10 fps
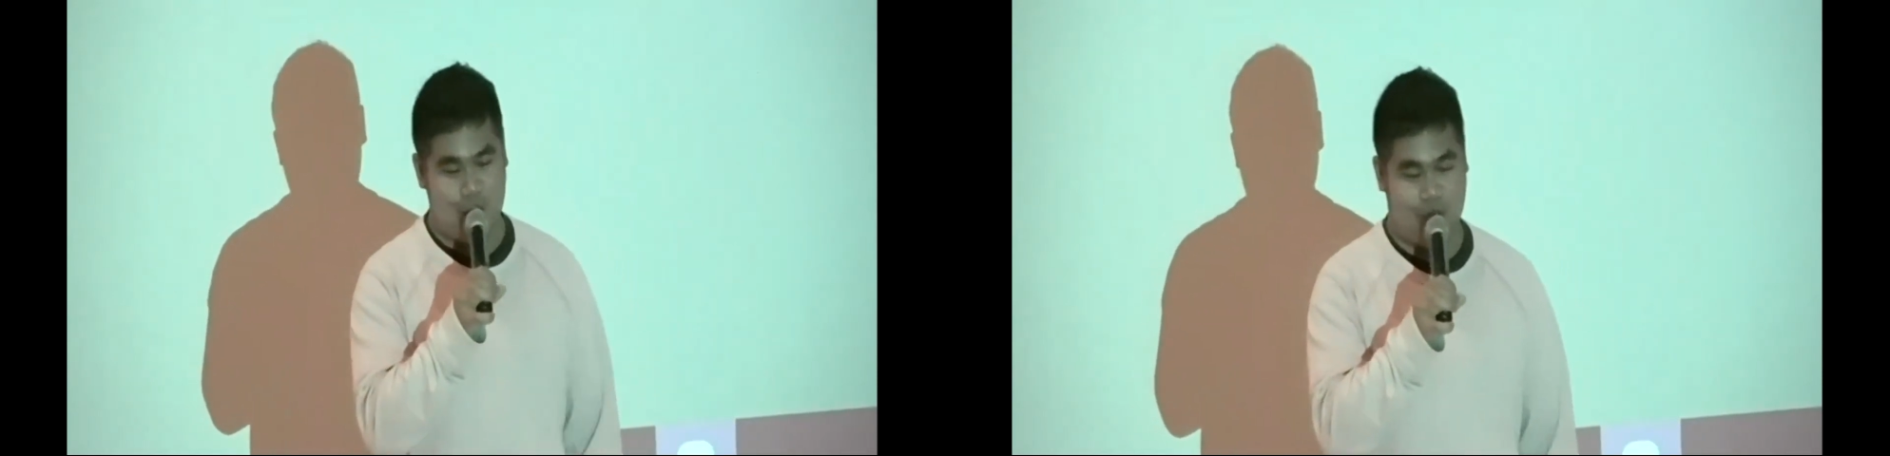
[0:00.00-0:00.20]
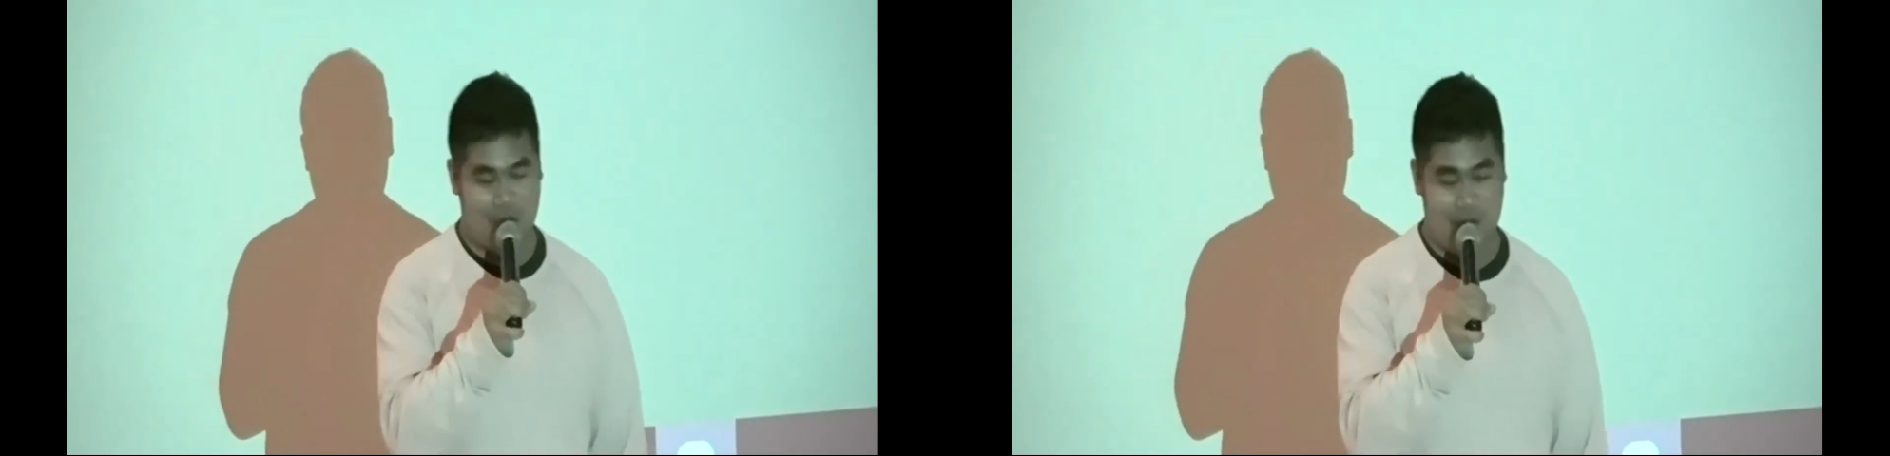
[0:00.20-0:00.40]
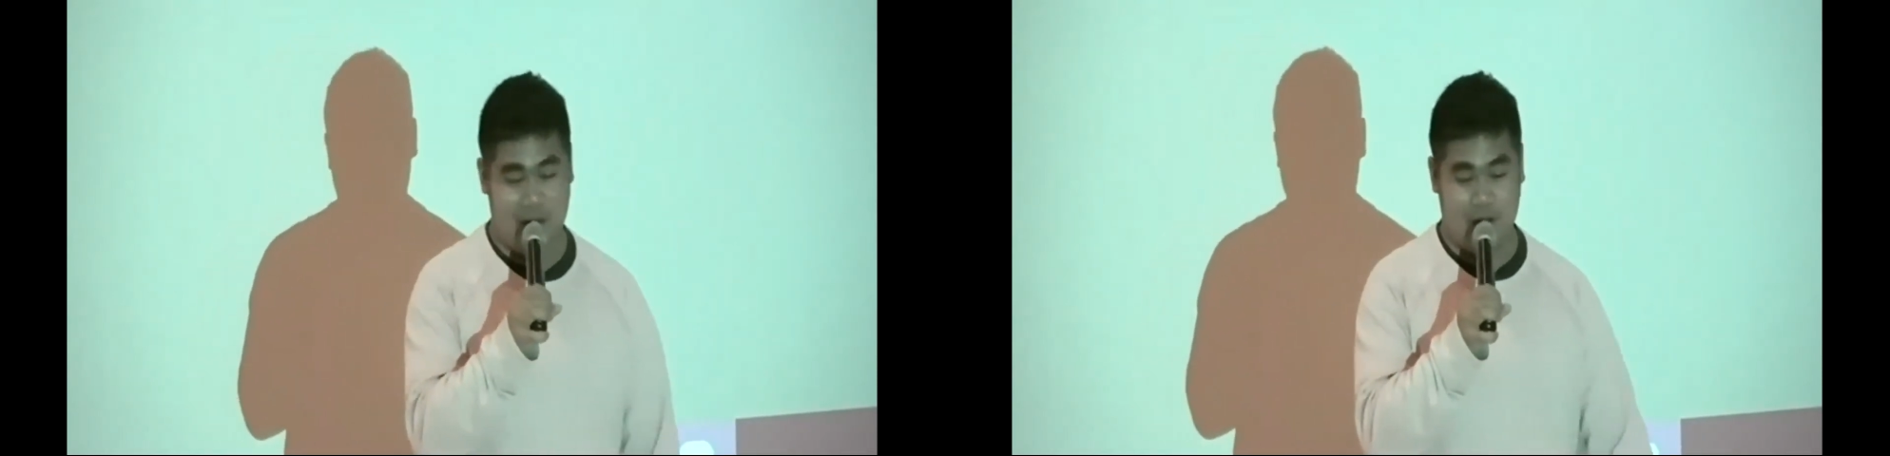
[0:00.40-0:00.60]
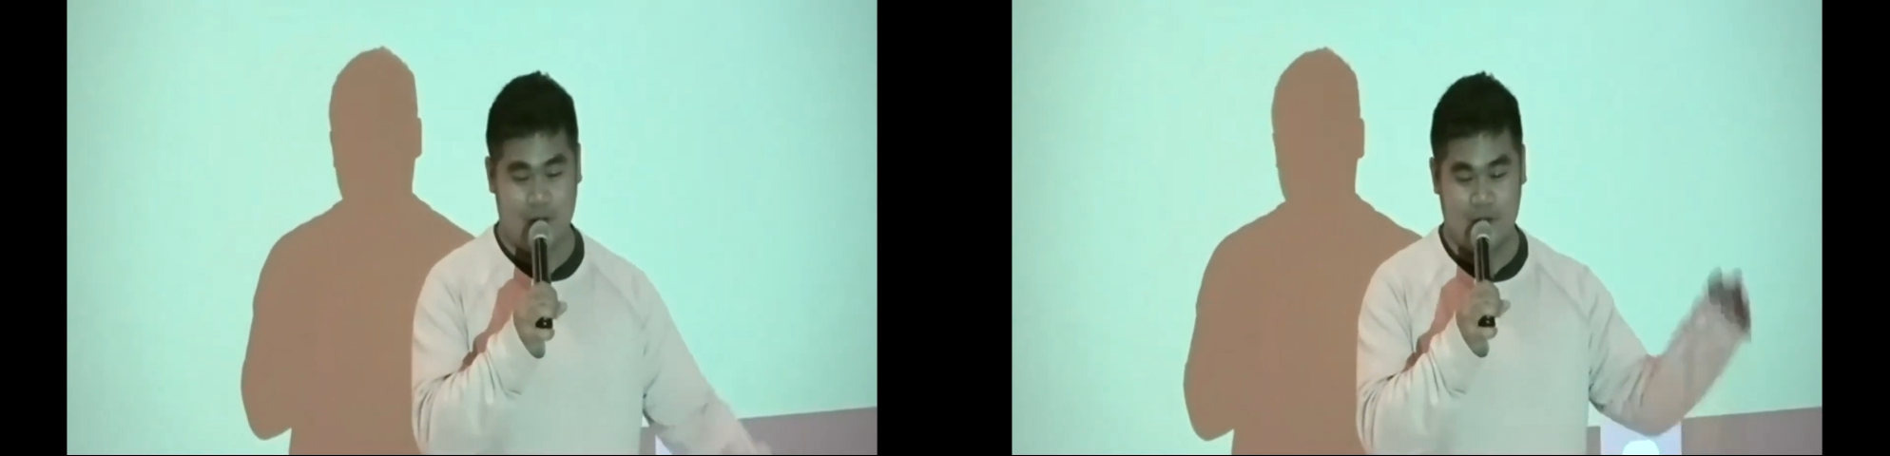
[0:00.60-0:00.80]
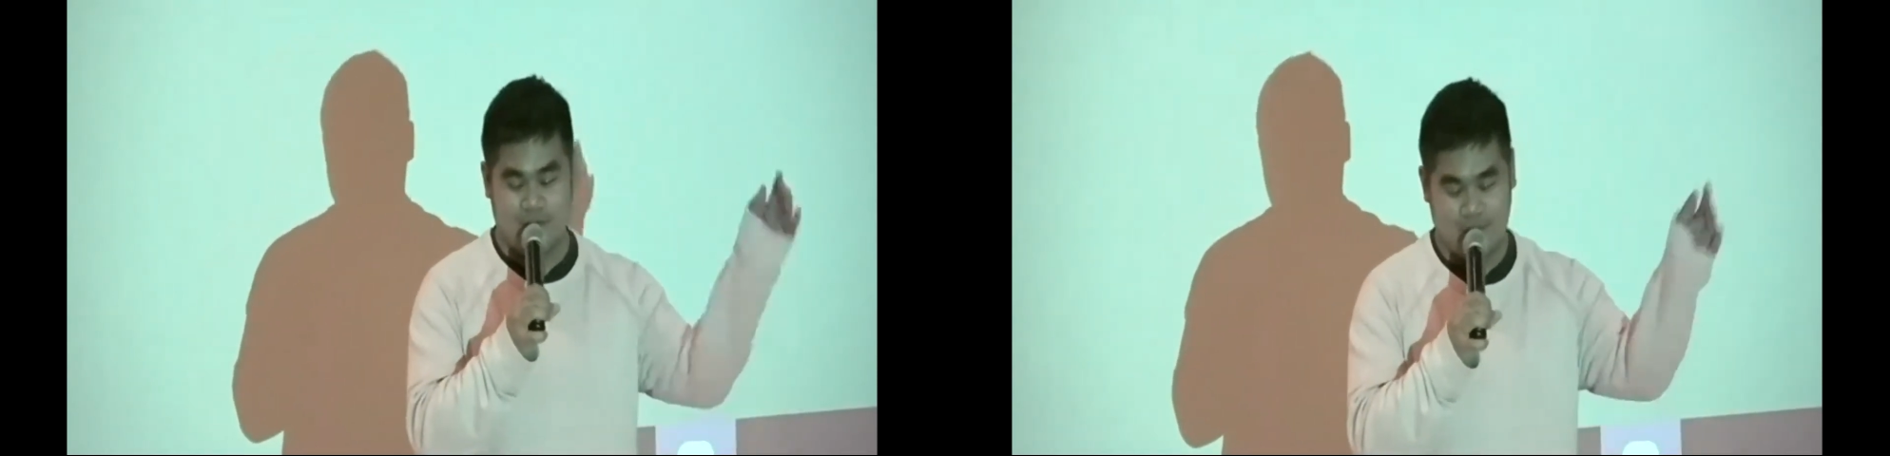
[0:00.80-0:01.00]
was like,
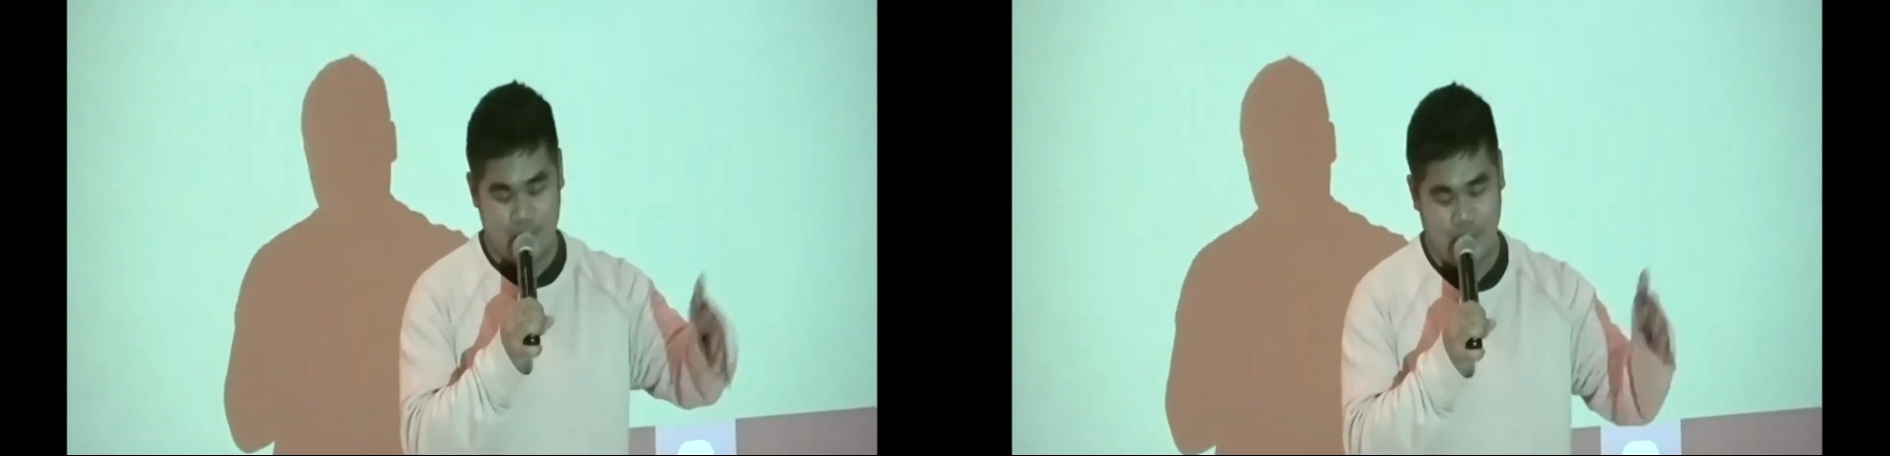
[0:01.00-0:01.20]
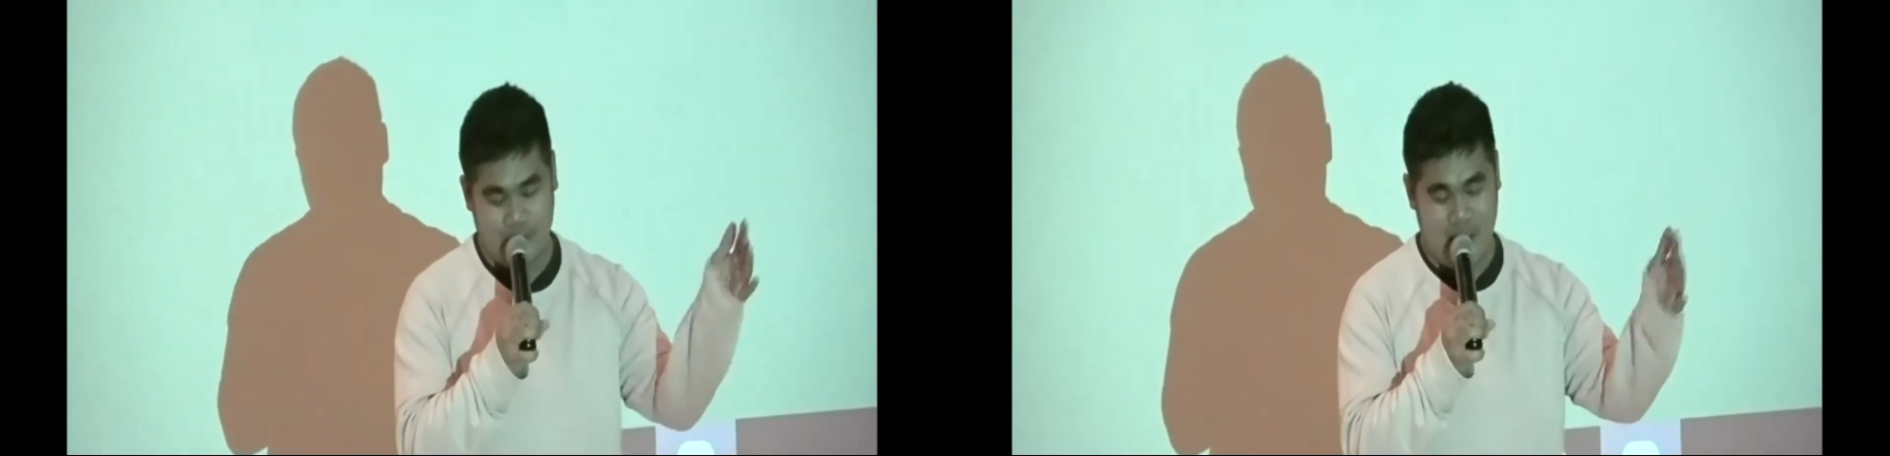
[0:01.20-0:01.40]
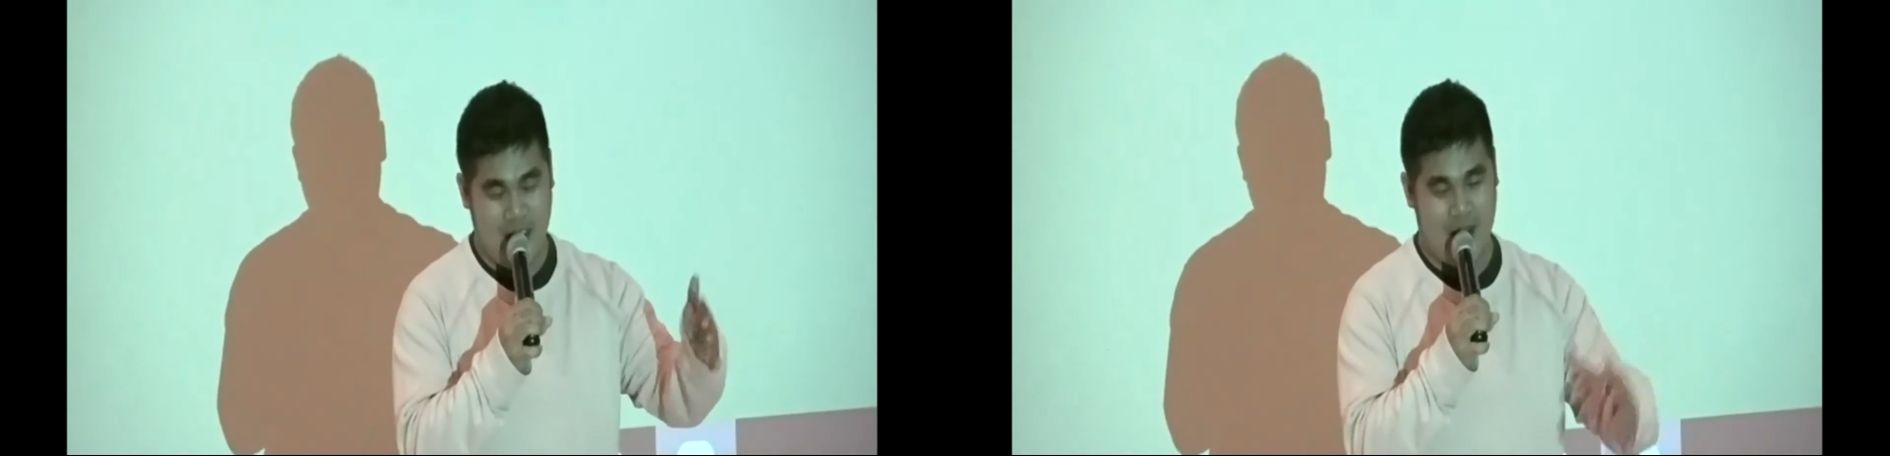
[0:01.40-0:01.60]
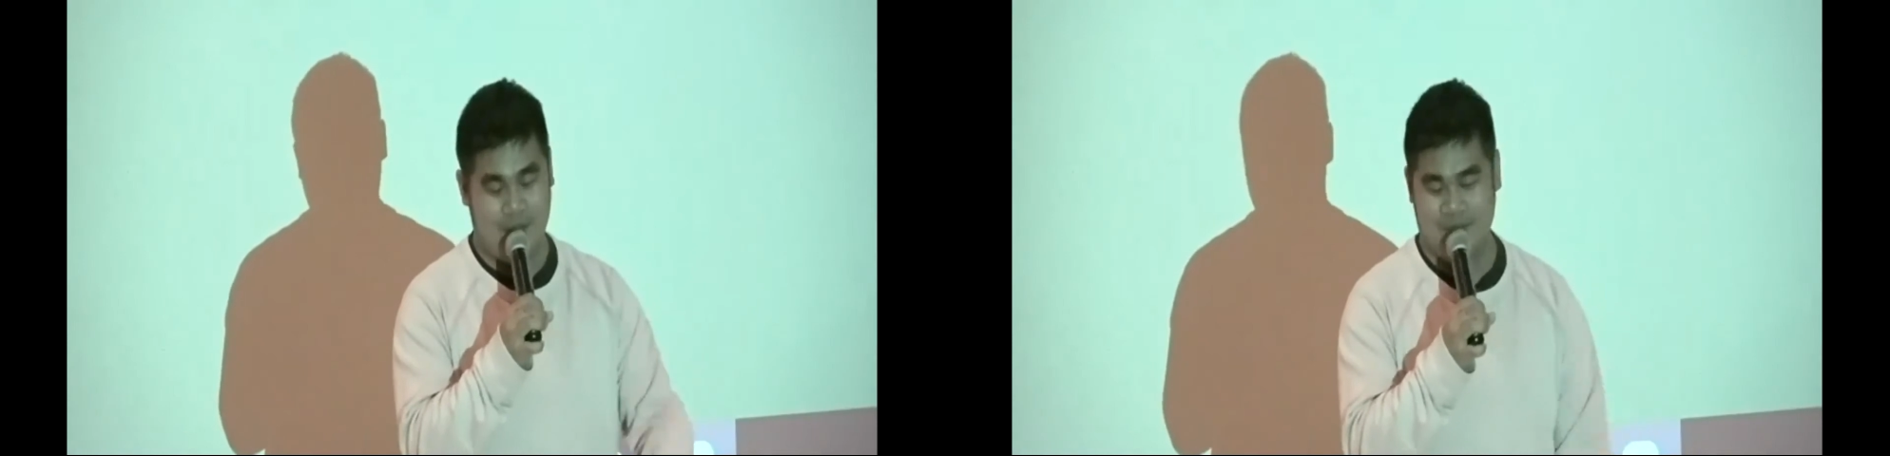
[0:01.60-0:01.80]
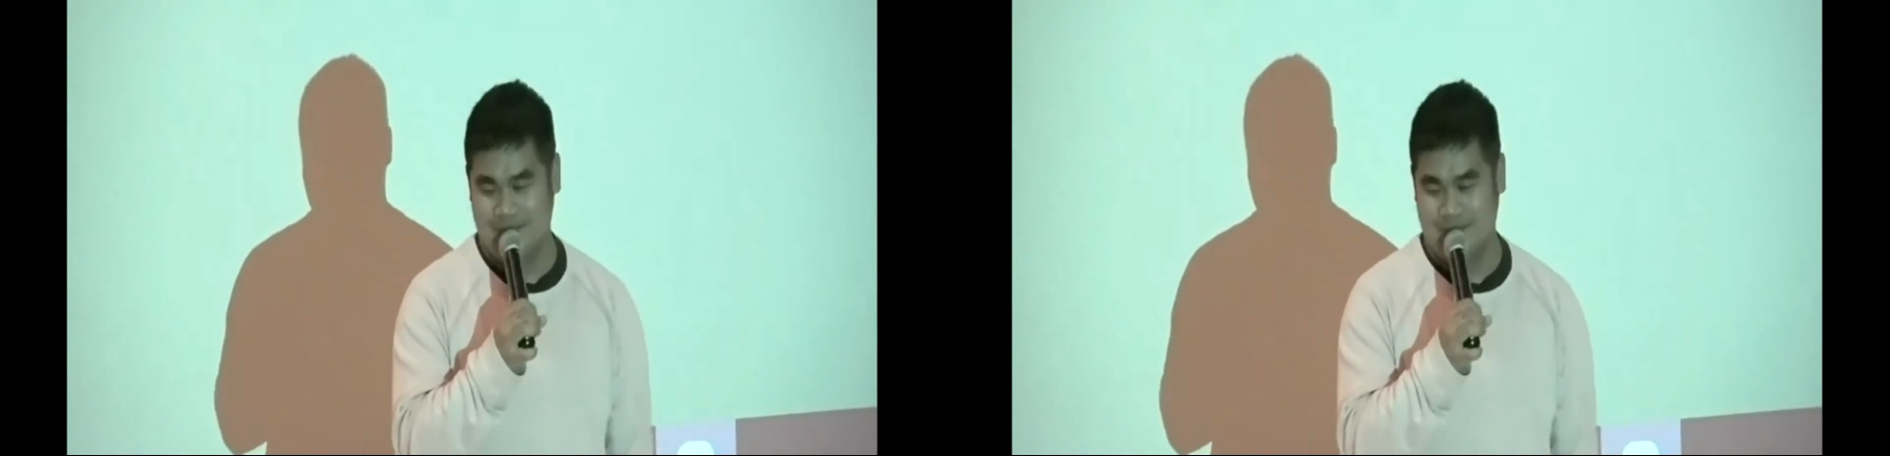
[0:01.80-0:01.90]
"Look, man,